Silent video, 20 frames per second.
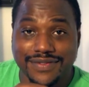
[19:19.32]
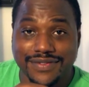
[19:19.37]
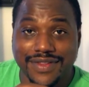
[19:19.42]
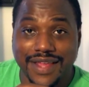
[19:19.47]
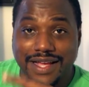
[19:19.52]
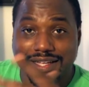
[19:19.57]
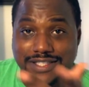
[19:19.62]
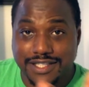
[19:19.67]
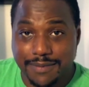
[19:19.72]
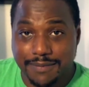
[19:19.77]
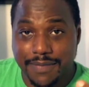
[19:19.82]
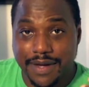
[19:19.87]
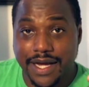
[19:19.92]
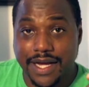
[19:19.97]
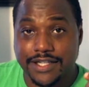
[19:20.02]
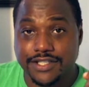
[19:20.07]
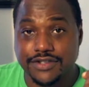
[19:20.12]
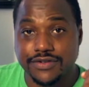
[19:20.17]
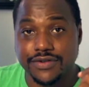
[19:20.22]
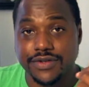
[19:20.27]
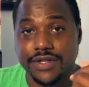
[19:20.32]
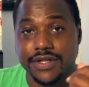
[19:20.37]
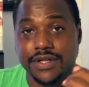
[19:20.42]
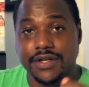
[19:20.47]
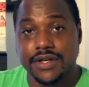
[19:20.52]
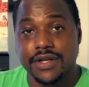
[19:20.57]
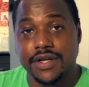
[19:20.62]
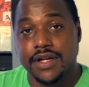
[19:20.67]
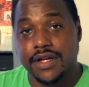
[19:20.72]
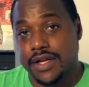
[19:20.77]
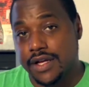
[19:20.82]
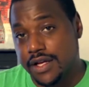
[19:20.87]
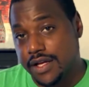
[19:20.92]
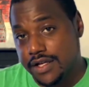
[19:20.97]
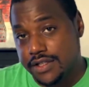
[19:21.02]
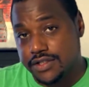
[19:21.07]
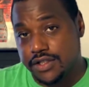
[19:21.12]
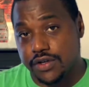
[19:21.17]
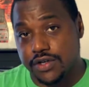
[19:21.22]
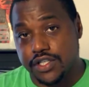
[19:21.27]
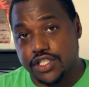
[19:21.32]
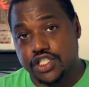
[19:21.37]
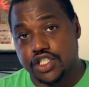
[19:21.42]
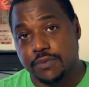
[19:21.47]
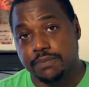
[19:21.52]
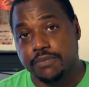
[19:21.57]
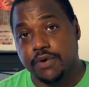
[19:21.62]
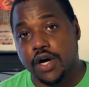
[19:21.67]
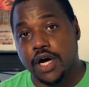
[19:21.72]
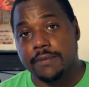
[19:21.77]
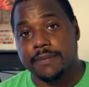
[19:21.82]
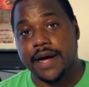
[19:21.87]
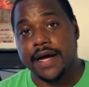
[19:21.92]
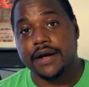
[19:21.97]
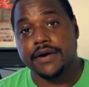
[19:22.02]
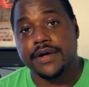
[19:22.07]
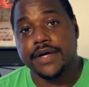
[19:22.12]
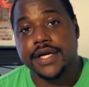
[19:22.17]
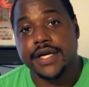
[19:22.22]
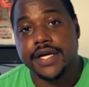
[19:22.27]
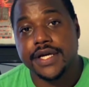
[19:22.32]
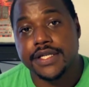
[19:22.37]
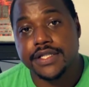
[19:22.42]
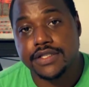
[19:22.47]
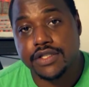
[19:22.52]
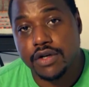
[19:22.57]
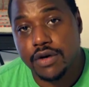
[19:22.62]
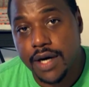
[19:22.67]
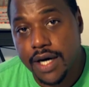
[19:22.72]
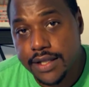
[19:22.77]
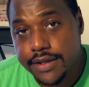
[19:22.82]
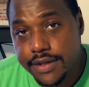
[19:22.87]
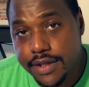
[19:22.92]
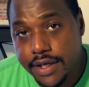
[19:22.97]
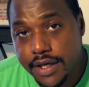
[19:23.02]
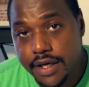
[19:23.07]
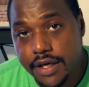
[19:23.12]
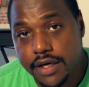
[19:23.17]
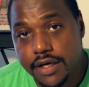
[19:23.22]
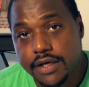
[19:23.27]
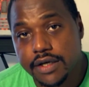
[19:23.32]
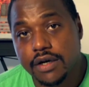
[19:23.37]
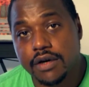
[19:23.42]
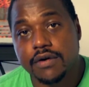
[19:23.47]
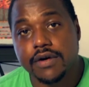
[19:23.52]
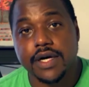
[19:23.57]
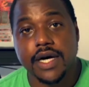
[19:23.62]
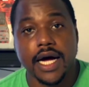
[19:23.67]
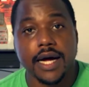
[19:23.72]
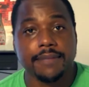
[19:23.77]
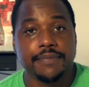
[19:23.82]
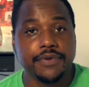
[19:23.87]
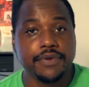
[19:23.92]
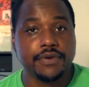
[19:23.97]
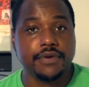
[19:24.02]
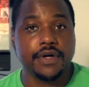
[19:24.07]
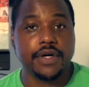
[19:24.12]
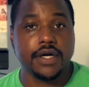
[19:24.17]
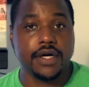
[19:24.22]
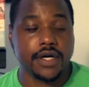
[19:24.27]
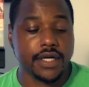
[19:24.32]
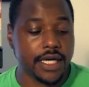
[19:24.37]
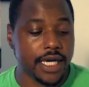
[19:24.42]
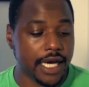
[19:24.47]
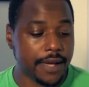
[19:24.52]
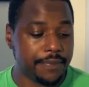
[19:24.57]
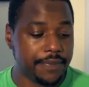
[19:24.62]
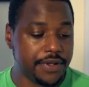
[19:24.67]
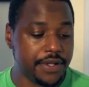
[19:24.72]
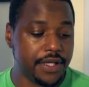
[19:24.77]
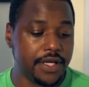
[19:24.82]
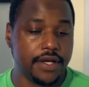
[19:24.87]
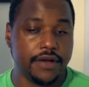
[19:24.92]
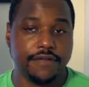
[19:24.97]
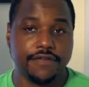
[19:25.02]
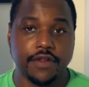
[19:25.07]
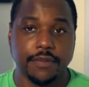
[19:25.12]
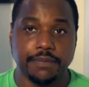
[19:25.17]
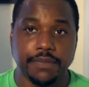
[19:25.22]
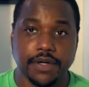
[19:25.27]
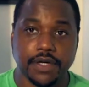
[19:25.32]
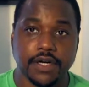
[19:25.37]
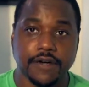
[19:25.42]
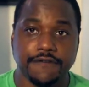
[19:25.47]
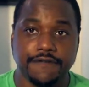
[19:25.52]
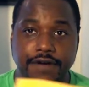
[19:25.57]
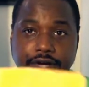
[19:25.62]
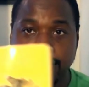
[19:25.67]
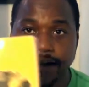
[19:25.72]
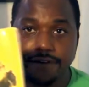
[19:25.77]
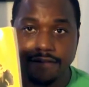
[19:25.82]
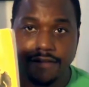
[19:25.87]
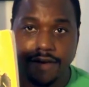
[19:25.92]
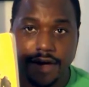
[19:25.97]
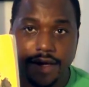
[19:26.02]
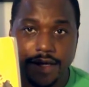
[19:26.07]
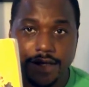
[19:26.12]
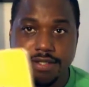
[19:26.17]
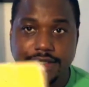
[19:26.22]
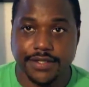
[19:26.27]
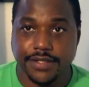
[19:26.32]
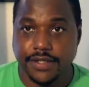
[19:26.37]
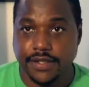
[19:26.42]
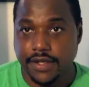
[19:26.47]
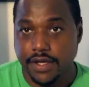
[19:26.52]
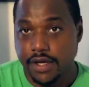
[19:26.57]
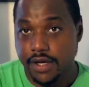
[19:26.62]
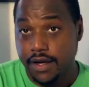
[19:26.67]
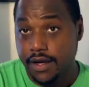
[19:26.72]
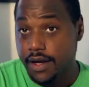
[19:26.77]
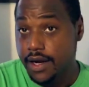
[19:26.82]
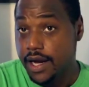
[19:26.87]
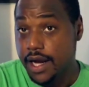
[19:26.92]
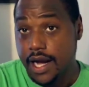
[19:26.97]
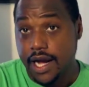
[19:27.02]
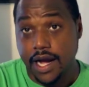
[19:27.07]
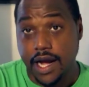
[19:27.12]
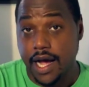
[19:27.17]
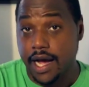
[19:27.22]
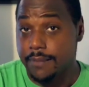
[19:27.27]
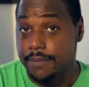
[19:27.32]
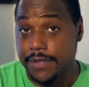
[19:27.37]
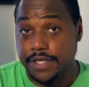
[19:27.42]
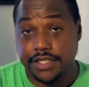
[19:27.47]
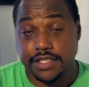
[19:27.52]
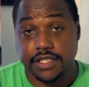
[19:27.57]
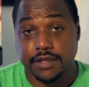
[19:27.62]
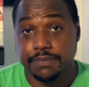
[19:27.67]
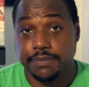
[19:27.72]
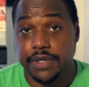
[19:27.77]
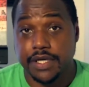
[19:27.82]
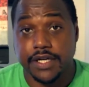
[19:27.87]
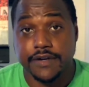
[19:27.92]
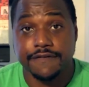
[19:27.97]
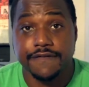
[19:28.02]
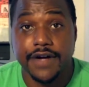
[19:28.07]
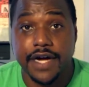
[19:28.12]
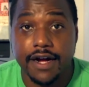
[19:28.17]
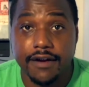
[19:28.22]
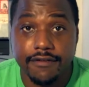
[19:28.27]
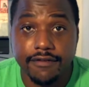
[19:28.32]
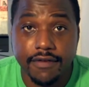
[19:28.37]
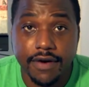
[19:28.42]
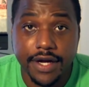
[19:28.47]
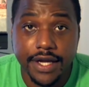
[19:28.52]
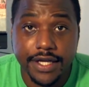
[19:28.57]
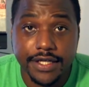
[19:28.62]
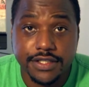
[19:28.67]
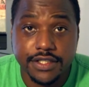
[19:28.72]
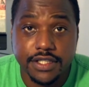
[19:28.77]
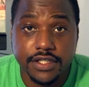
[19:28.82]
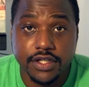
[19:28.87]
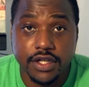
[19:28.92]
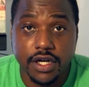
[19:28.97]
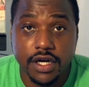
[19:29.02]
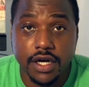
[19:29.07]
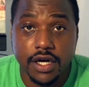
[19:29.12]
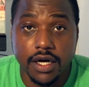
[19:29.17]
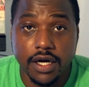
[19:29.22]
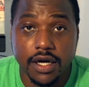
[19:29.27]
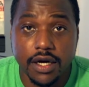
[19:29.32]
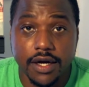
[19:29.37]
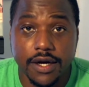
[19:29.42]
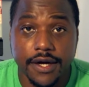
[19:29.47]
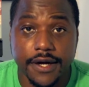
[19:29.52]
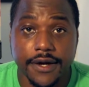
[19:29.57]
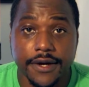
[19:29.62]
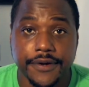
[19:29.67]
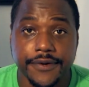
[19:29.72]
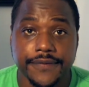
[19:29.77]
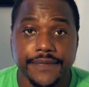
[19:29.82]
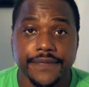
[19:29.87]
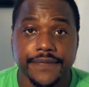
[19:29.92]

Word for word: That's the mastery. So this is your boy Michael Higgins. Go out there, go cop you a copy of The Book of Five Rings. I missed The Book of Five Rings in the